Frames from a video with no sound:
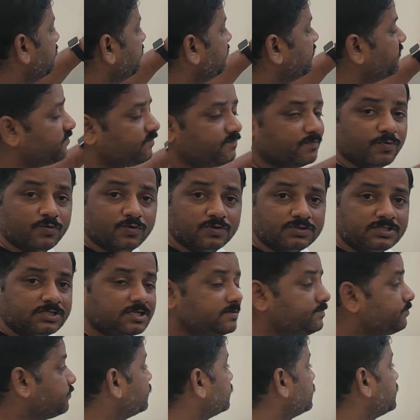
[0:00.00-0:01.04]
if both
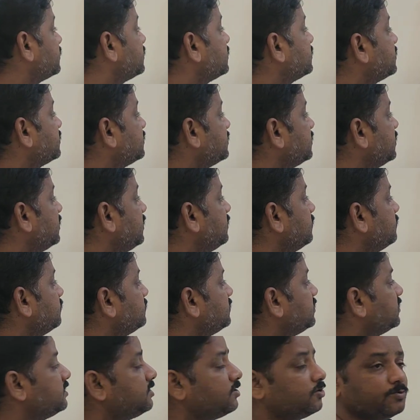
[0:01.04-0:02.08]
inputs are
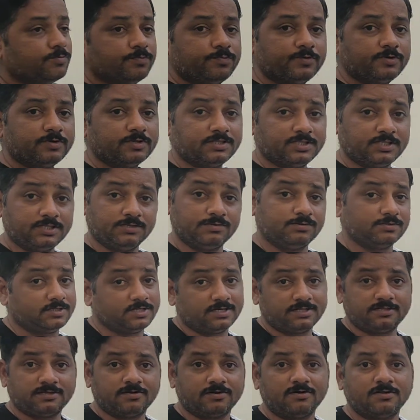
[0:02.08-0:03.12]
same, then the output is 0.
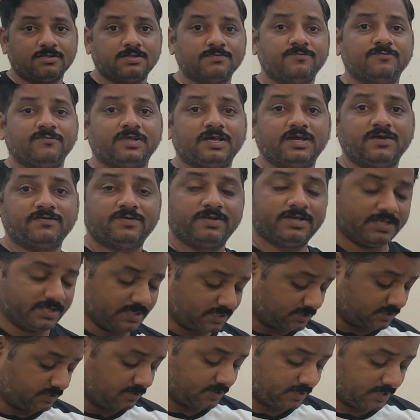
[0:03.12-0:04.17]
That's the concept we have in
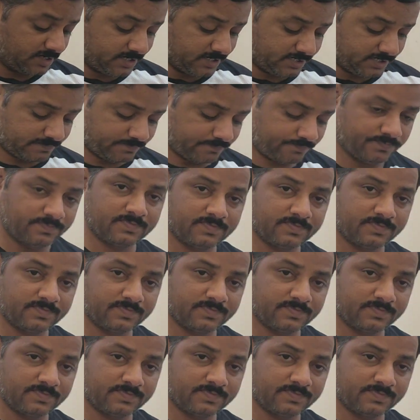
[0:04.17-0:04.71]
XOR gate.